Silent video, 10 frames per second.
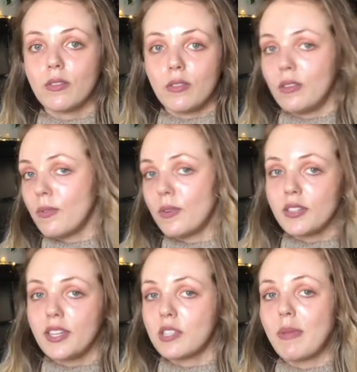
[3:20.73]
different
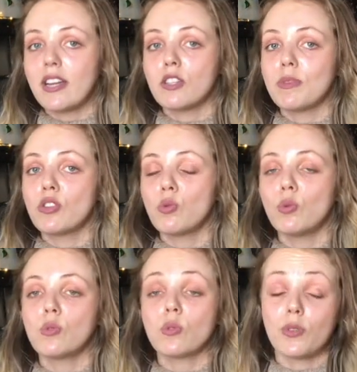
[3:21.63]
test management
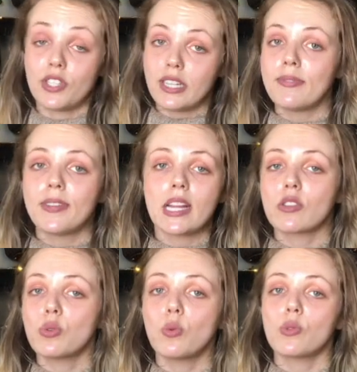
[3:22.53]
tools or defect
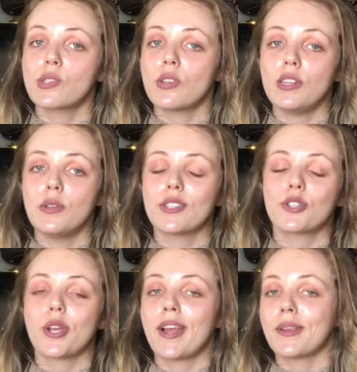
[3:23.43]
tools so that you can
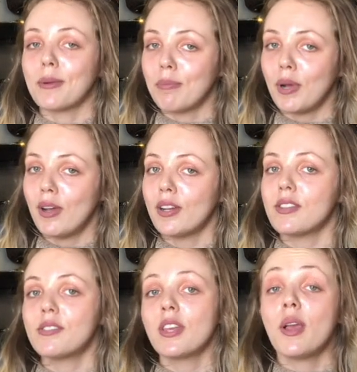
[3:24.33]
track your
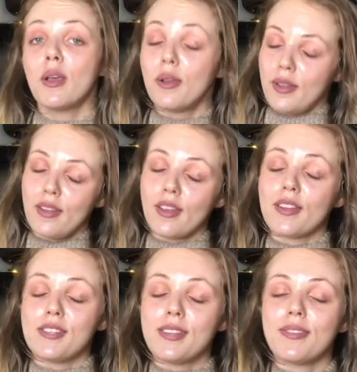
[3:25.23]
bugs and
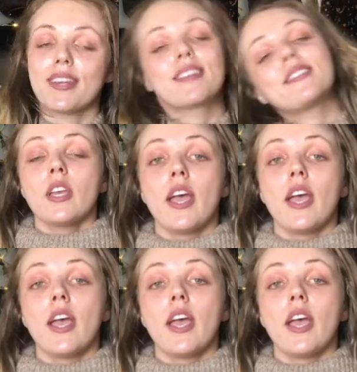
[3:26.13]
defects.